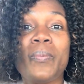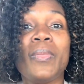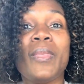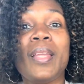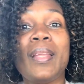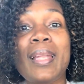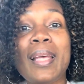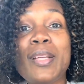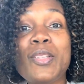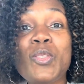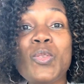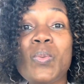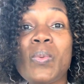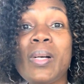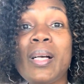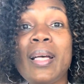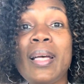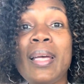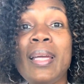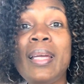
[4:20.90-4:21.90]
That's
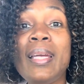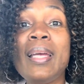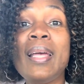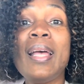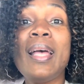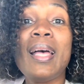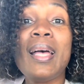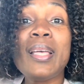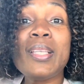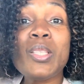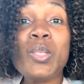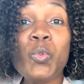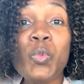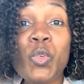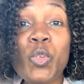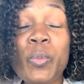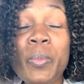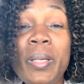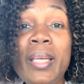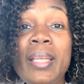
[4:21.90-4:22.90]
why, as a
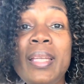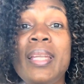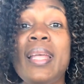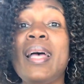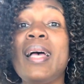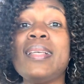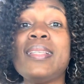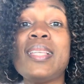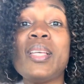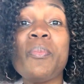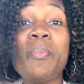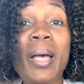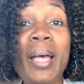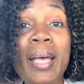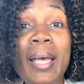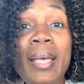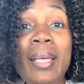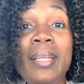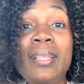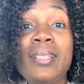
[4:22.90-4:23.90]
woman, as a
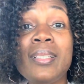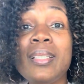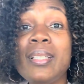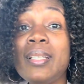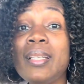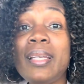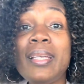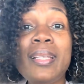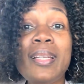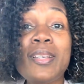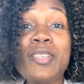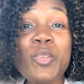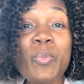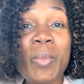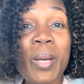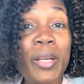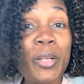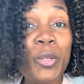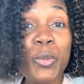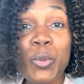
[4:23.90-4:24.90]
man, it doesn't
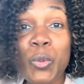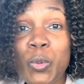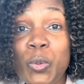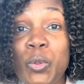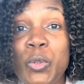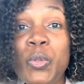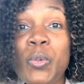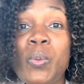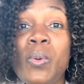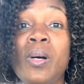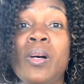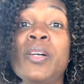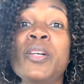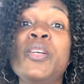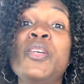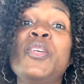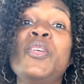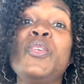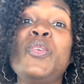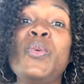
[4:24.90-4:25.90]
matter who you are,
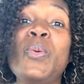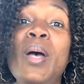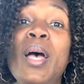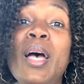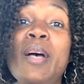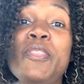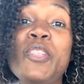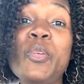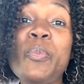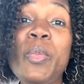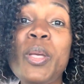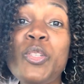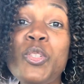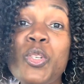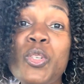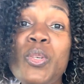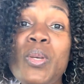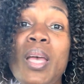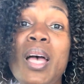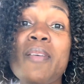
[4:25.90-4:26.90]
you have to make sure
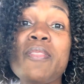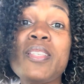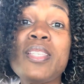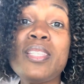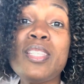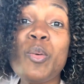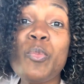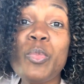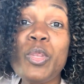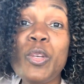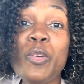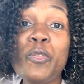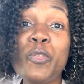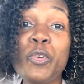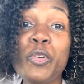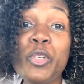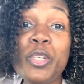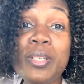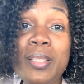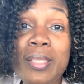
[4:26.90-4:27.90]
you have something for
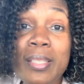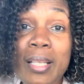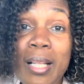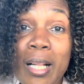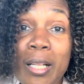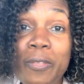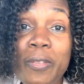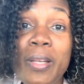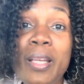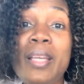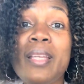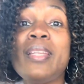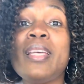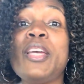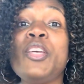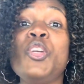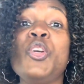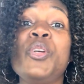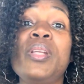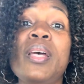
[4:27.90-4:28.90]
yourself, that
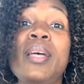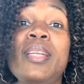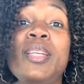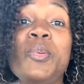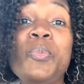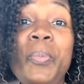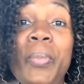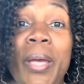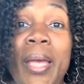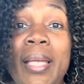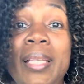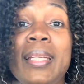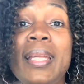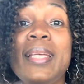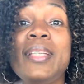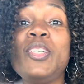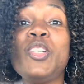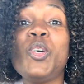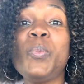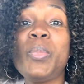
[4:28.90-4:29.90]
you're not
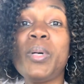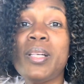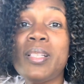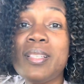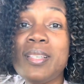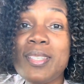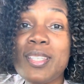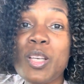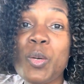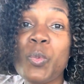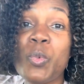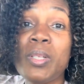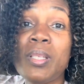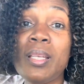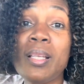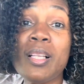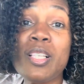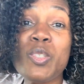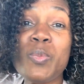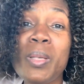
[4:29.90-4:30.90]
dependent upon someone
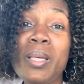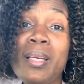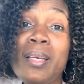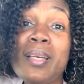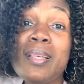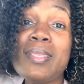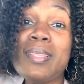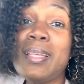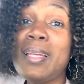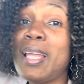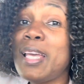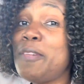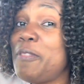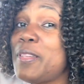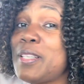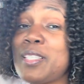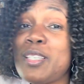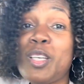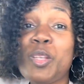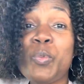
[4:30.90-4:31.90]
else, because life
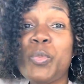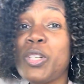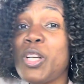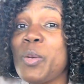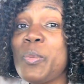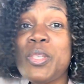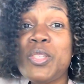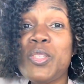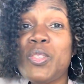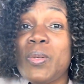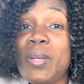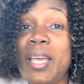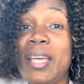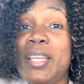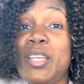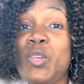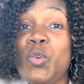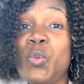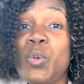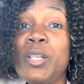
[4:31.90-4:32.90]
is not promised to
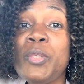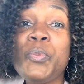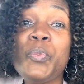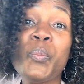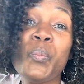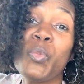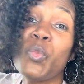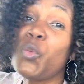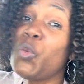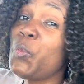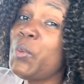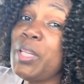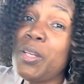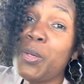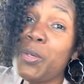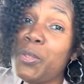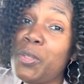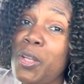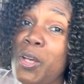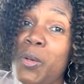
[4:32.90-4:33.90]
anyone. We
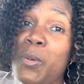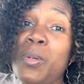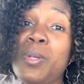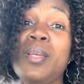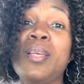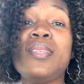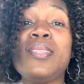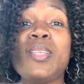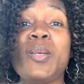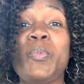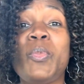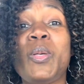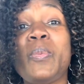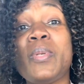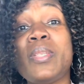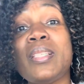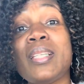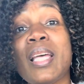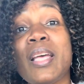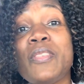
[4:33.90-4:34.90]
don't know. Some
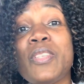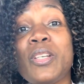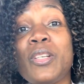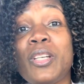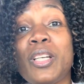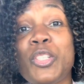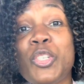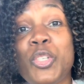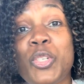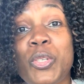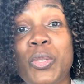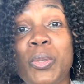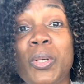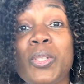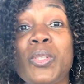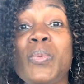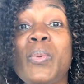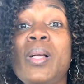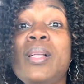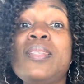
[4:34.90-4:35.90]
people's lives are cut
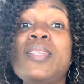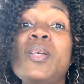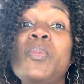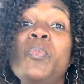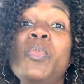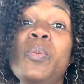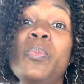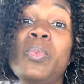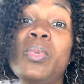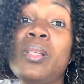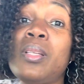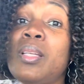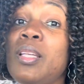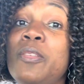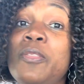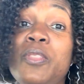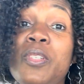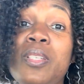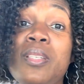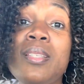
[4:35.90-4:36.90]
short while some people
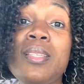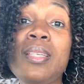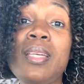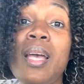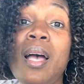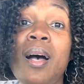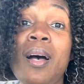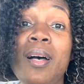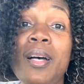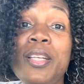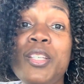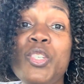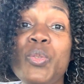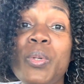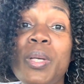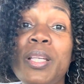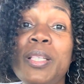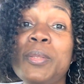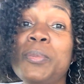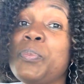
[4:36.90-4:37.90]
live to see
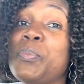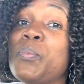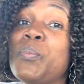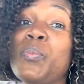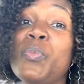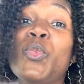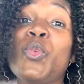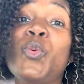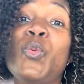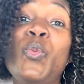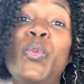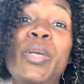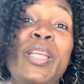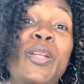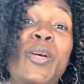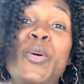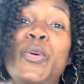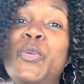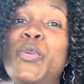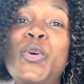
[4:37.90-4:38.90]
100. We
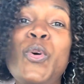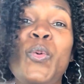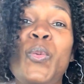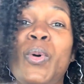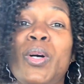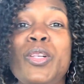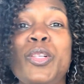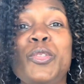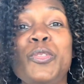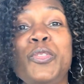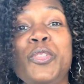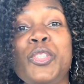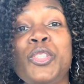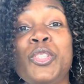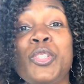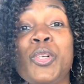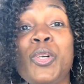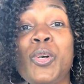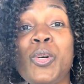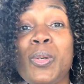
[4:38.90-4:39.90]
don't know what our
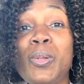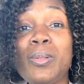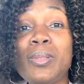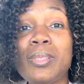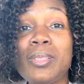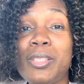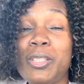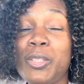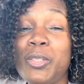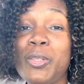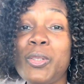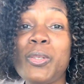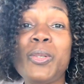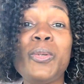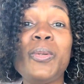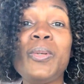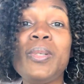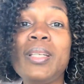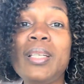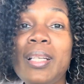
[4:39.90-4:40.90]
future holds,
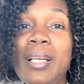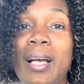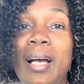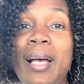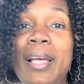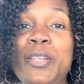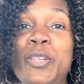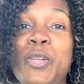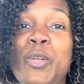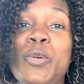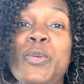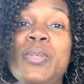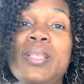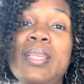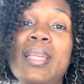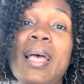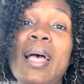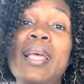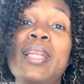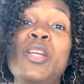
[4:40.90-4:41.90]
only God knows
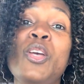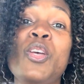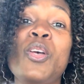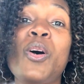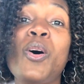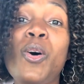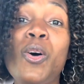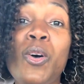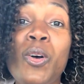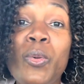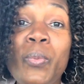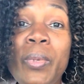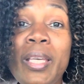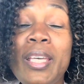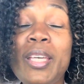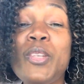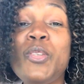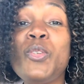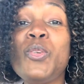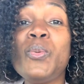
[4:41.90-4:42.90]
that. All we
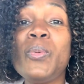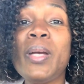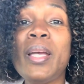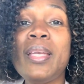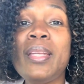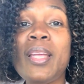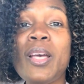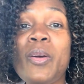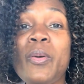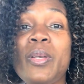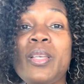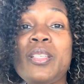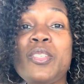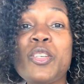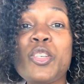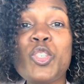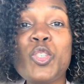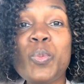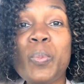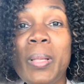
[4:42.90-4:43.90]
can do right now is
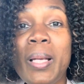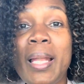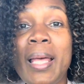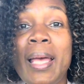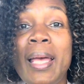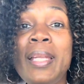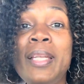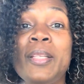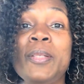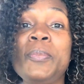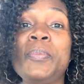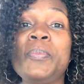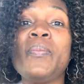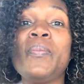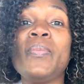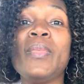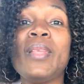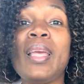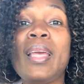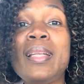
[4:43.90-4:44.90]
just plan
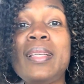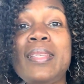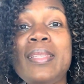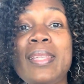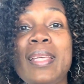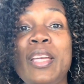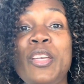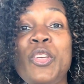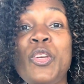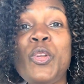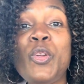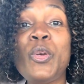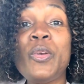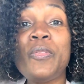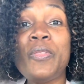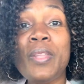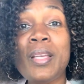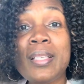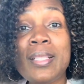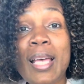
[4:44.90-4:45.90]
and say, if
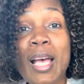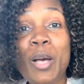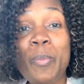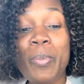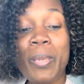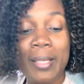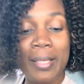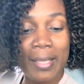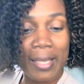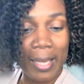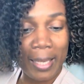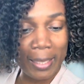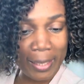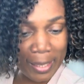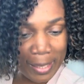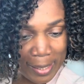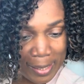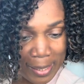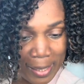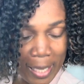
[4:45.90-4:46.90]
this happens, at
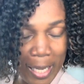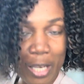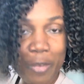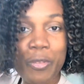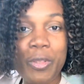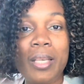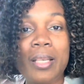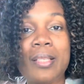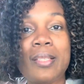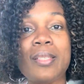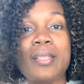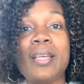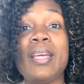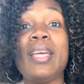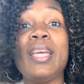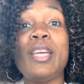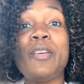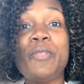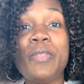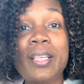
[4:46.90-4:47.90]
least I have this.
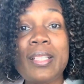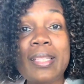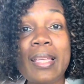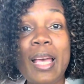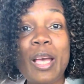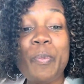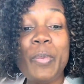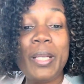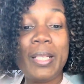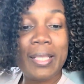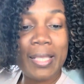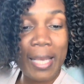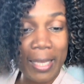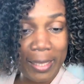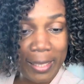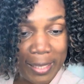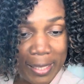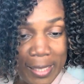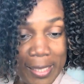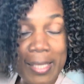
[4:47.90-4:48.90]
If this happens, at
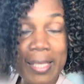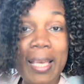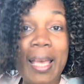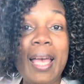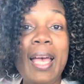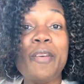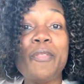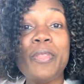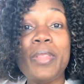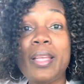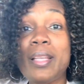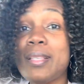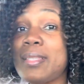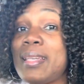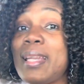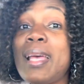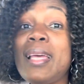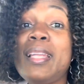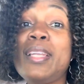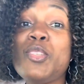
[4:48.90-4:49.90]
least I have this.
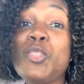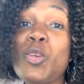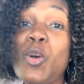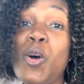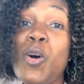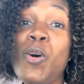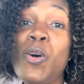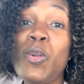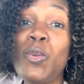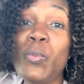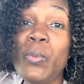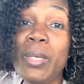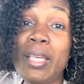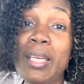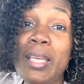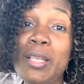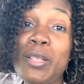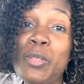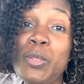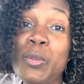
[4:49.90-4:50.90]
That is all we
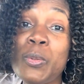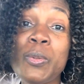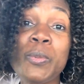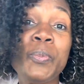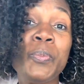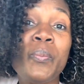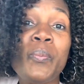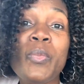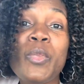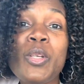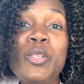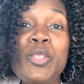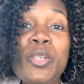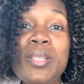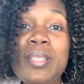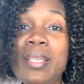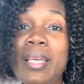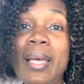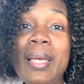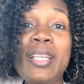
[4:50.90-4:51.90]
can do.
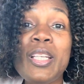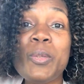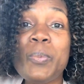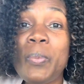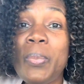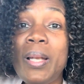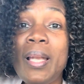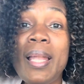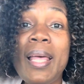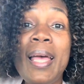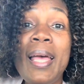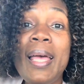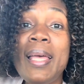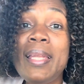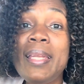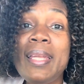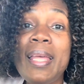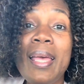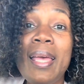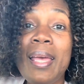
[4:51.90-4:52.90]
Just kind of
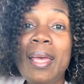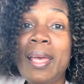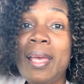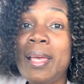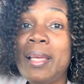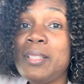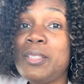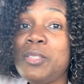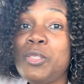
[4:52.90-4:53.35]
plan, and,